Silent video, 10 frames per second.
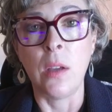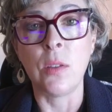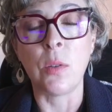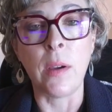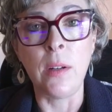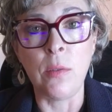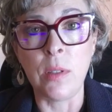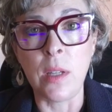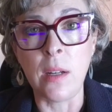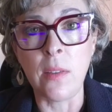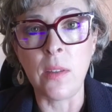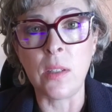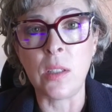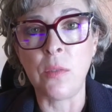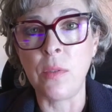So understanding
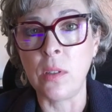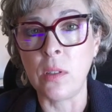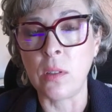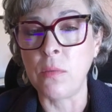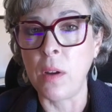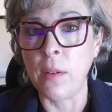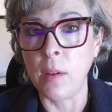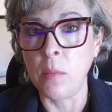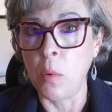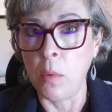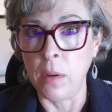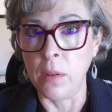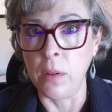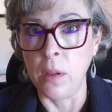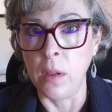these differences are very important.